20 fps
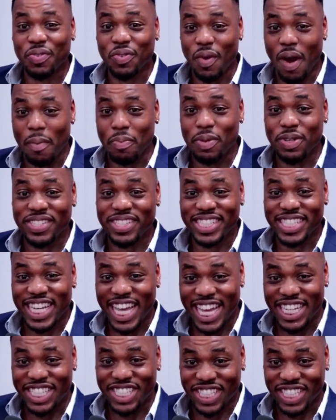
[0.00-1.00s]
of
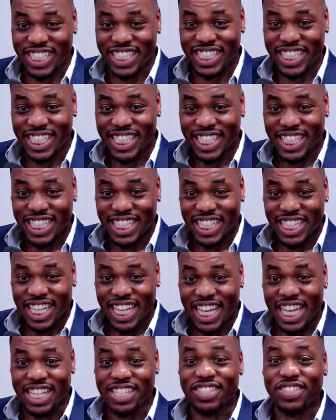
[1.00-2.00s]
representation
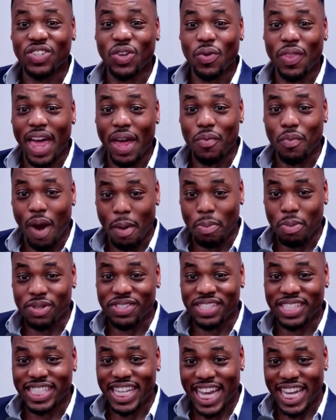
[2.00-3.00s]
is so that
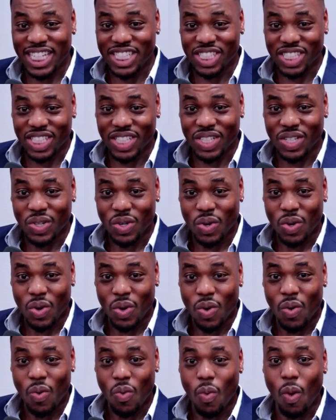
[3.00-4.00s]
representation
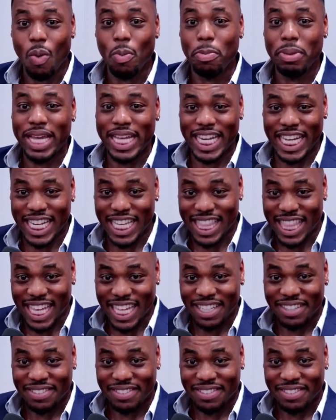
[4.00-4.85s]
won't mean anything.